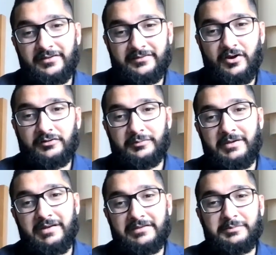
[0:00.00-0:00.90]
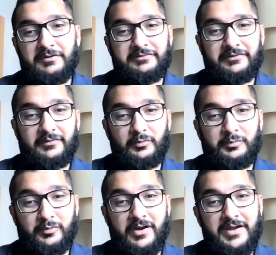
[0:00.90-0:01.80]
talks about how the Prophet
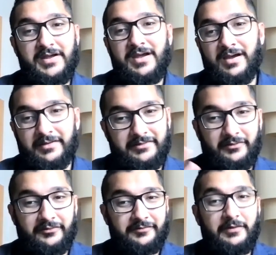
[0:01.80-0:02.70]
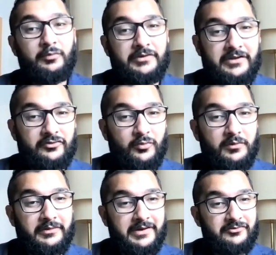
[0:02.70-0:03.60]
would pray until his feet would get swollen.